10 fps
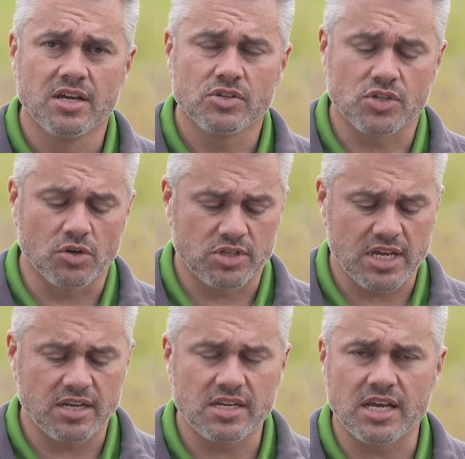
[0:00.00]
So
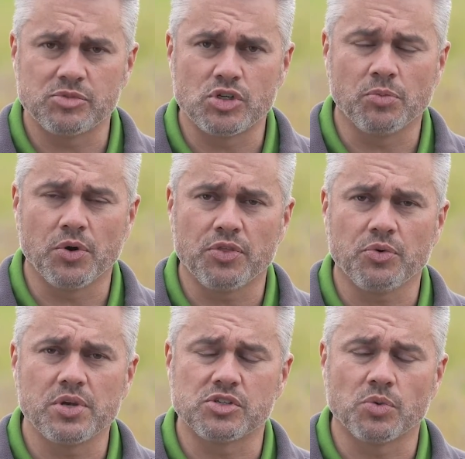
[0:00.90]
10 times
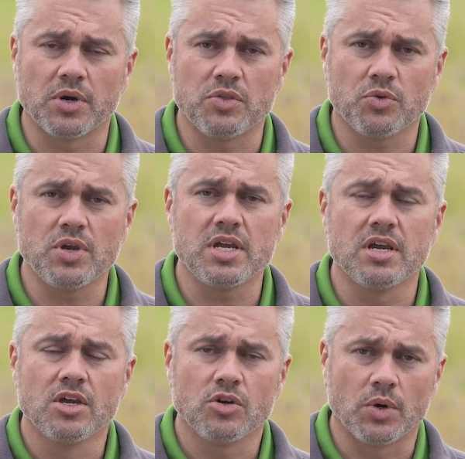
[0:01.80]
2.3 is 23,
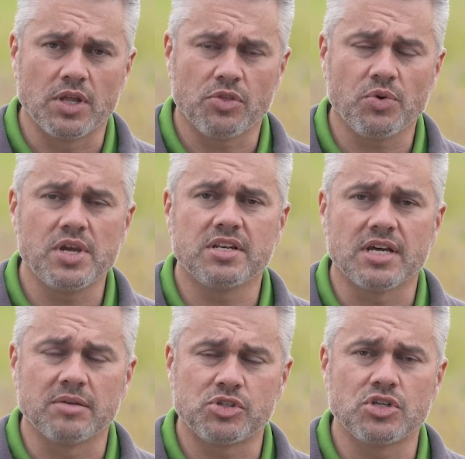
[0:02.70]
23
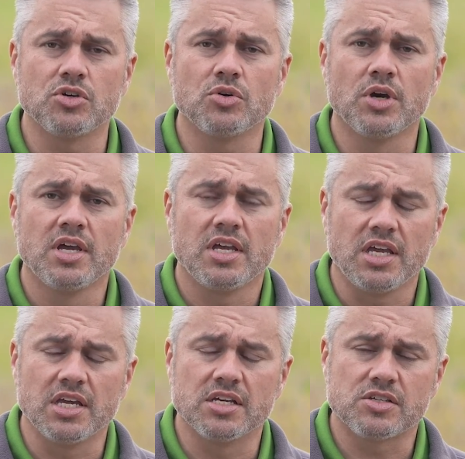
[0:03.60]
times two
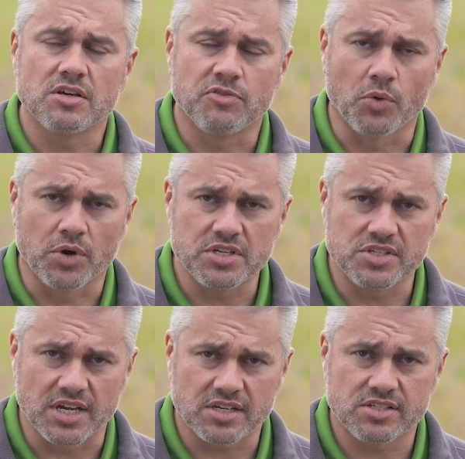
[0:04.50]
is
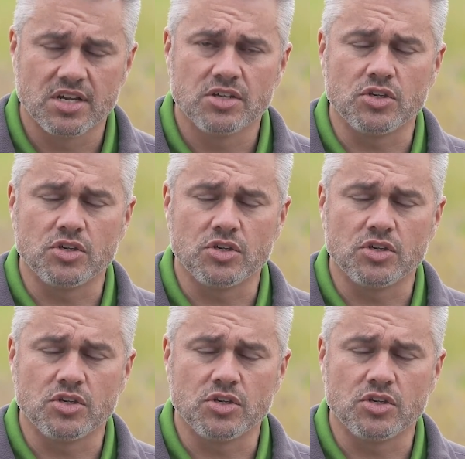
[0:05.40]
46.